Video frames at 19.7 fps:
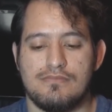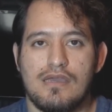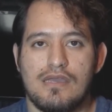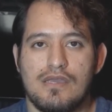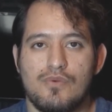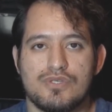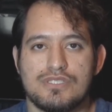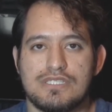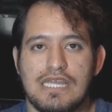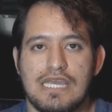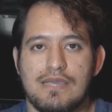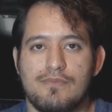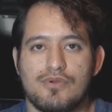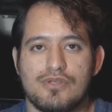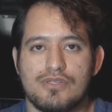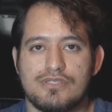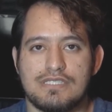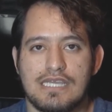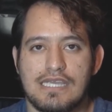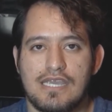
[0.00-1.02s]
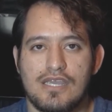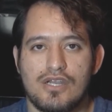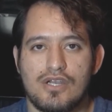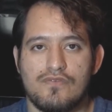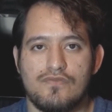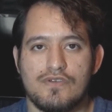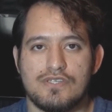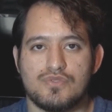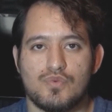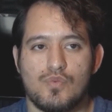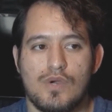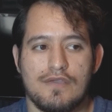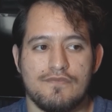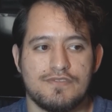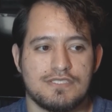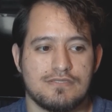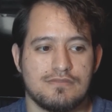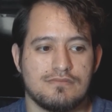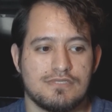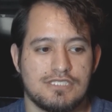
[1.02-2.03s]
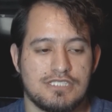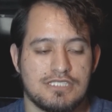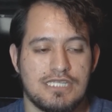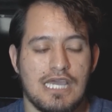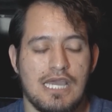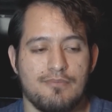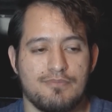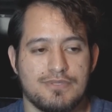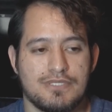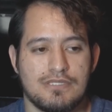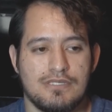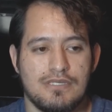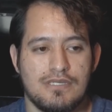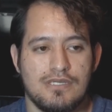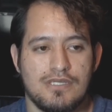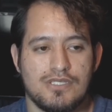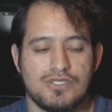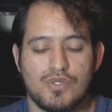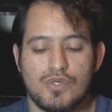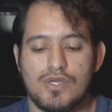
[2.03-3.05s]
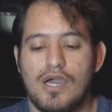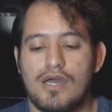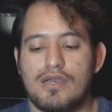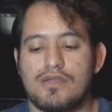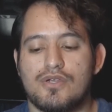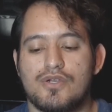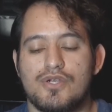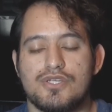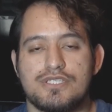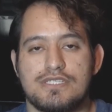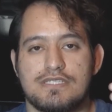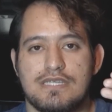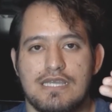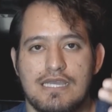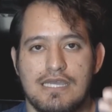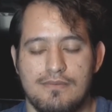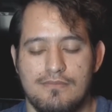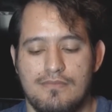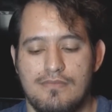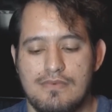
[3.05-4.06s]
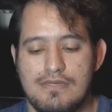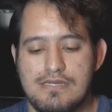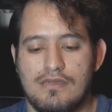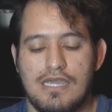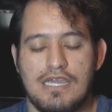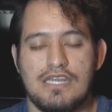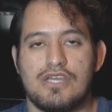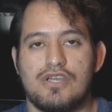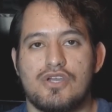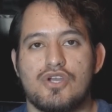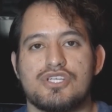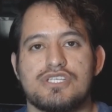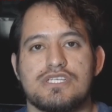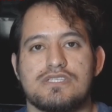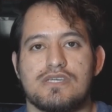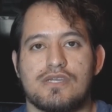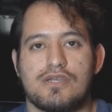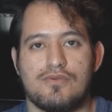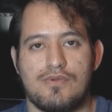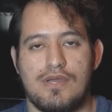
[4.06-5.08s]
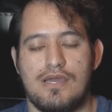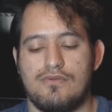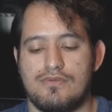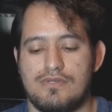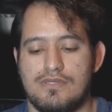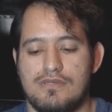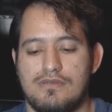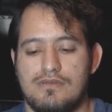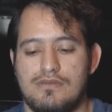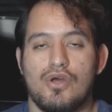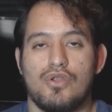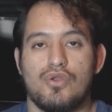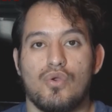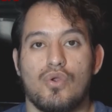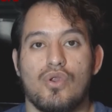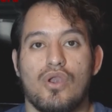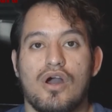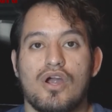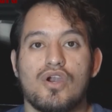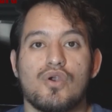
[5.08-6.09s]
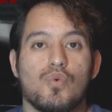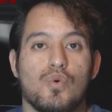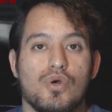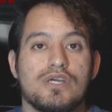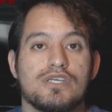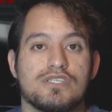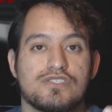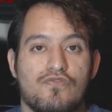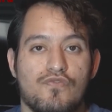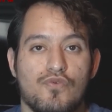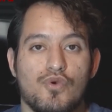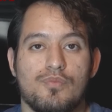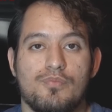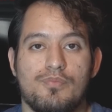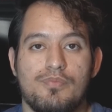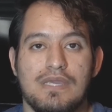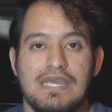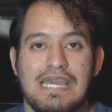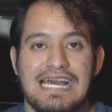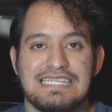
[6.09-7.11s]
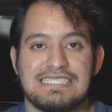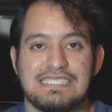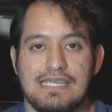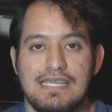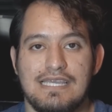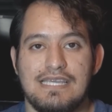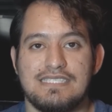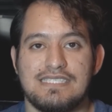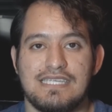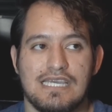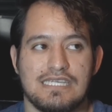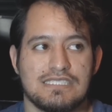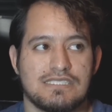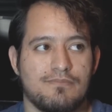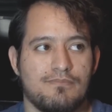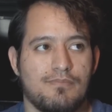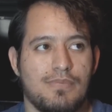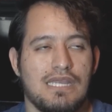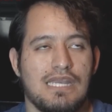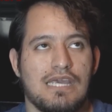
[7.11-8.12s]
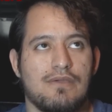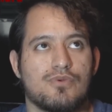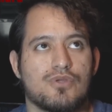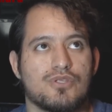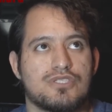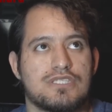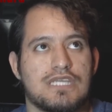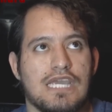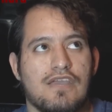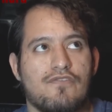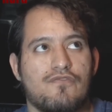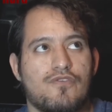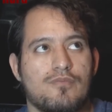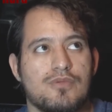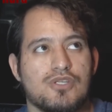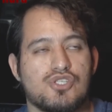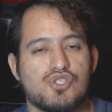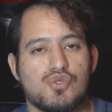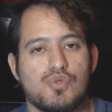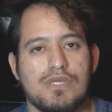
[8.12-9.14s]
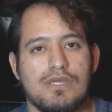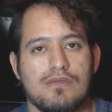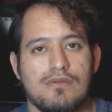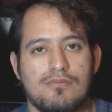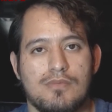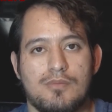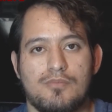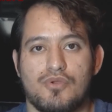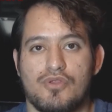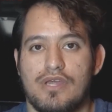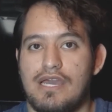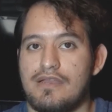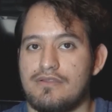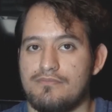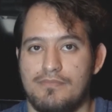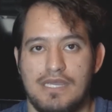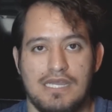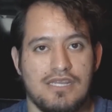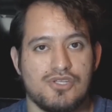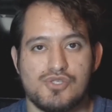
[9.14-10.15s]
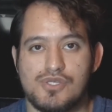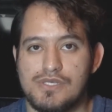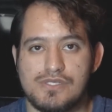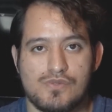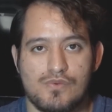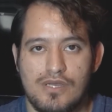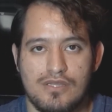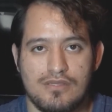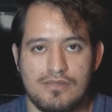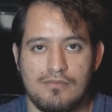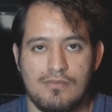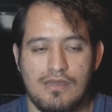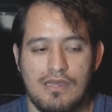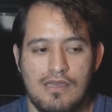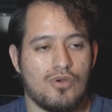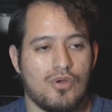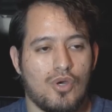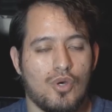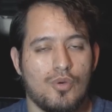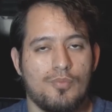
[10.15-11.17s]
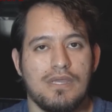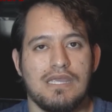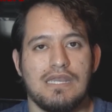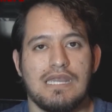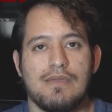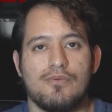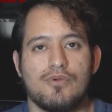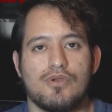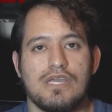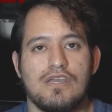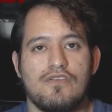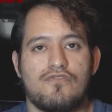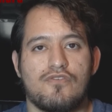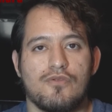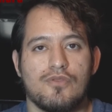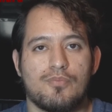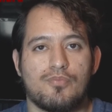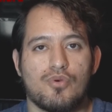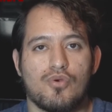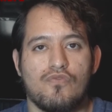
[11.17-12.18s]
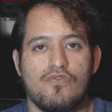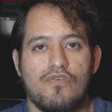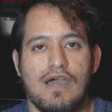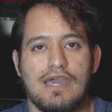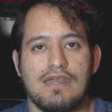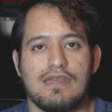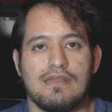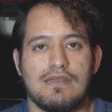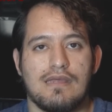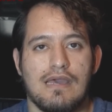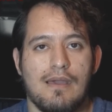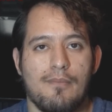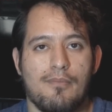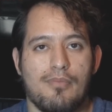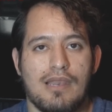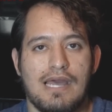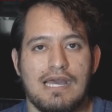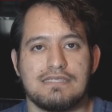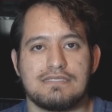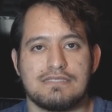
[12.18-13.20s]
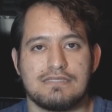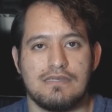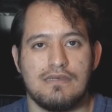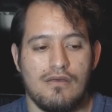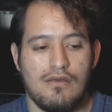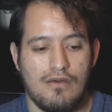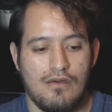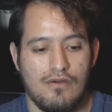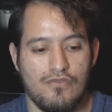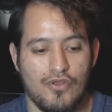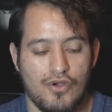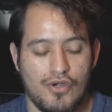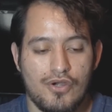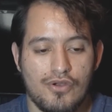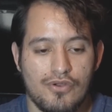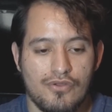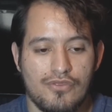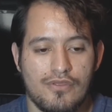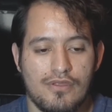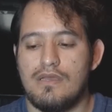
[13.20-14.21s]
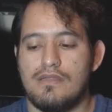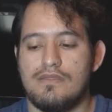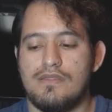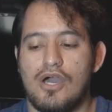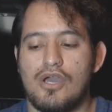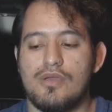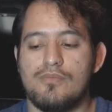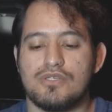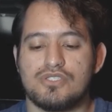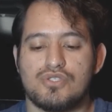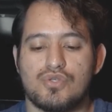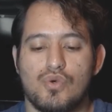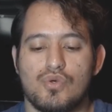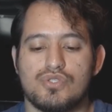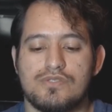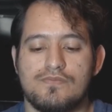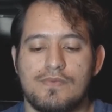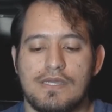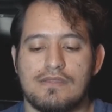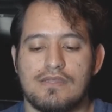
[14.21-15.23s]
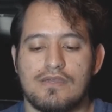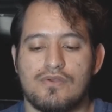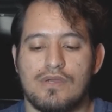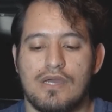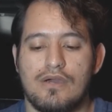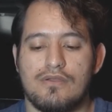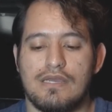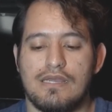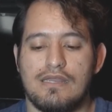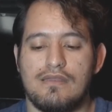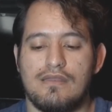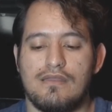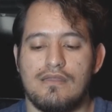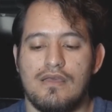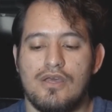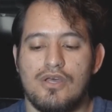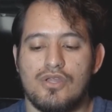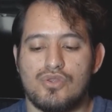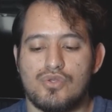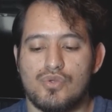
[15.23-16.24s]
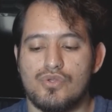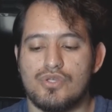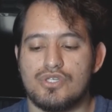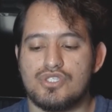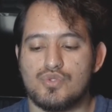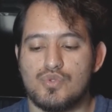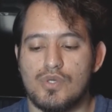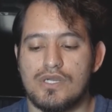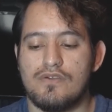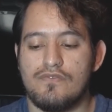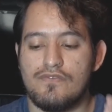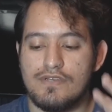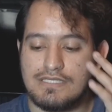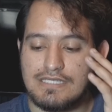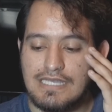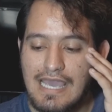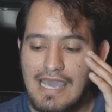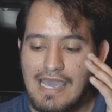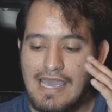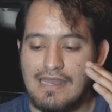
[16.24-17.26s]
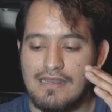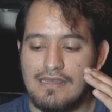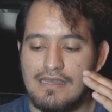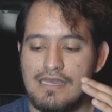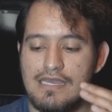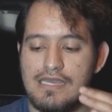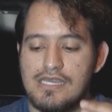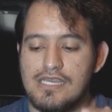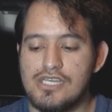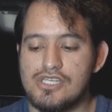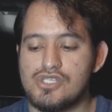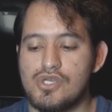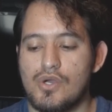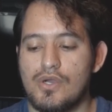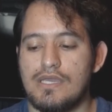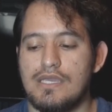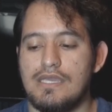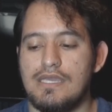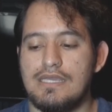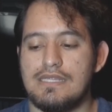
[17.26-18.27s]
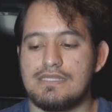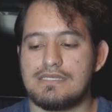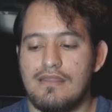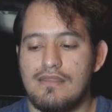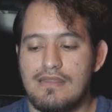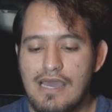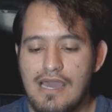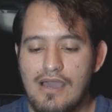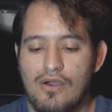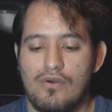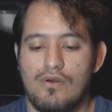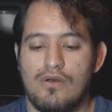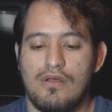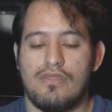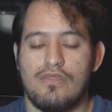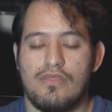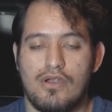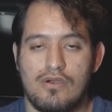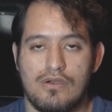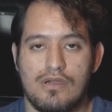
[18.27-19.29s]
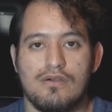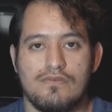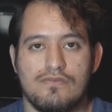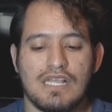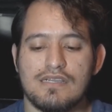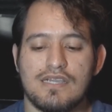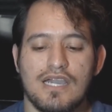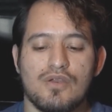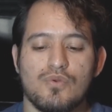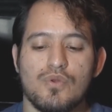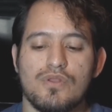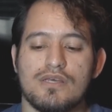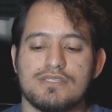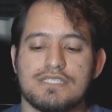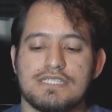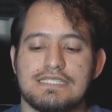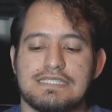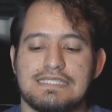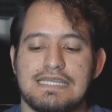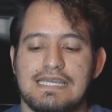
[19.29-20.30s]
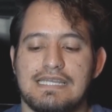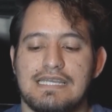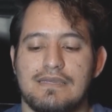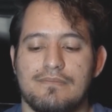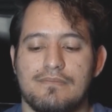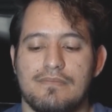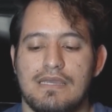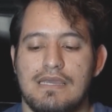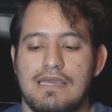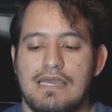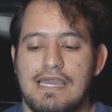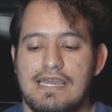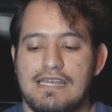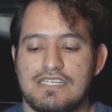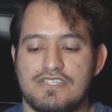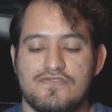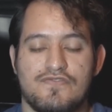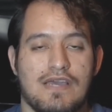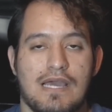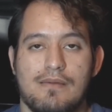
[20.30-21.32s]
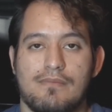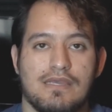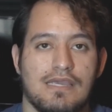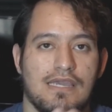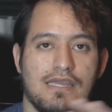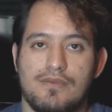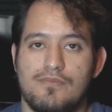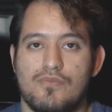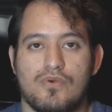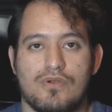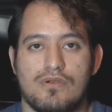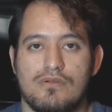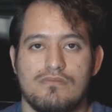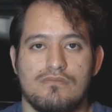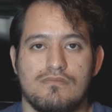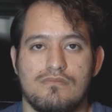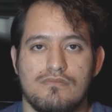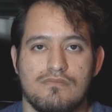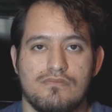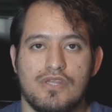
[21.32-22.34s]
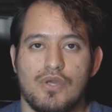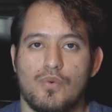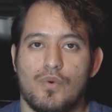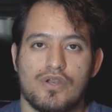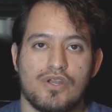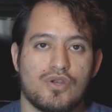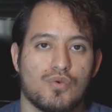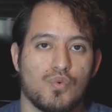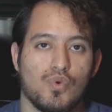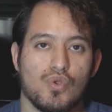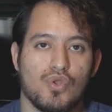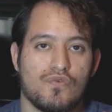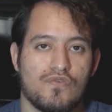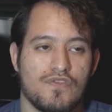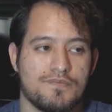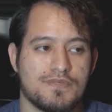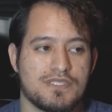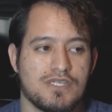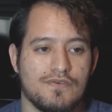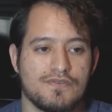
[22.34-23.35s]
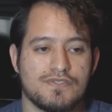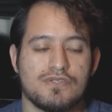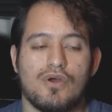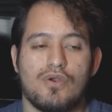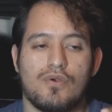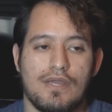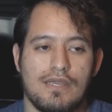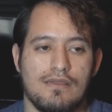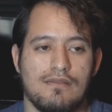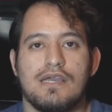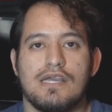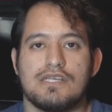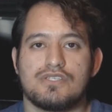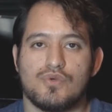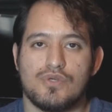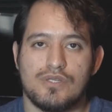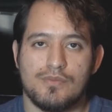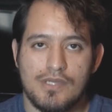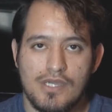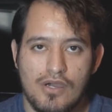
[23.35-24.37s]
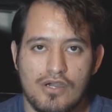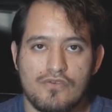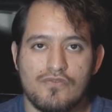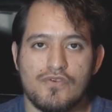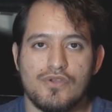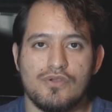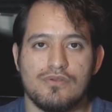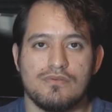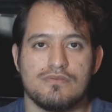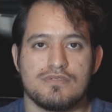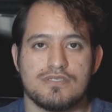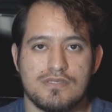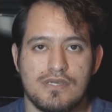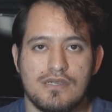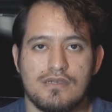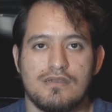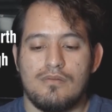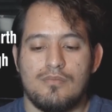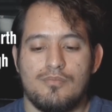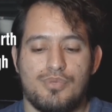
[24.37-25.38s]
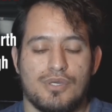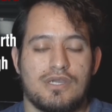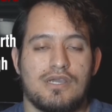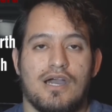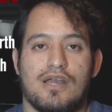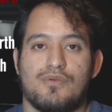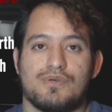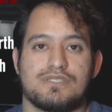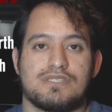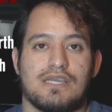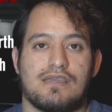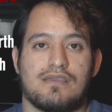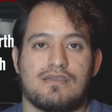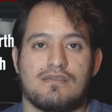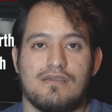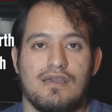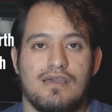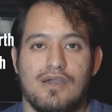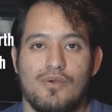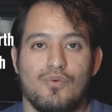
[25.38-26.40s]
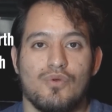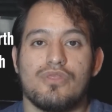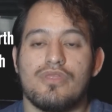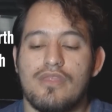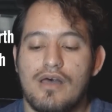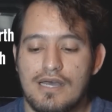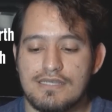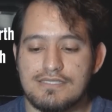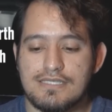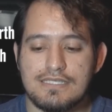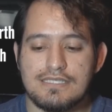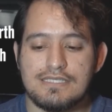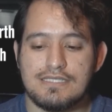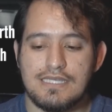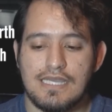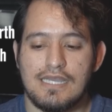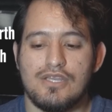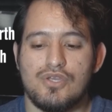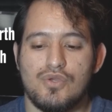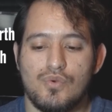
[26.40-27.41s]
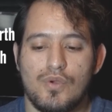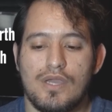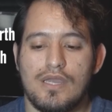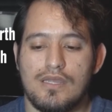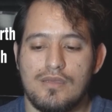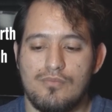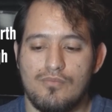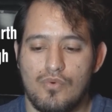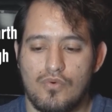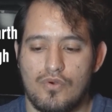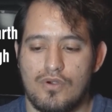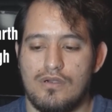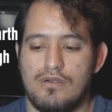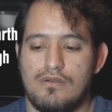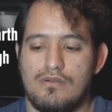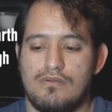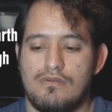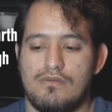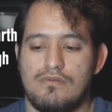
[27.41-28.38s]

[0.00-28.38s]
He wasn't able to take care of his wife's steps, so God curses him. And he curses the ground. No longer will his food be as easy as being able to take from a tree. Remember, they had many trees around them, or being able to eat from the provided plants of the earth. Now he must cultivate the ground, and through the sweat of his head he shall eat now thereof. God will not sustain him and his family anymore. They wanted to rule over themselves. Alright, it's going to be hard for you, son. But God was like, I will not sustain you anymore.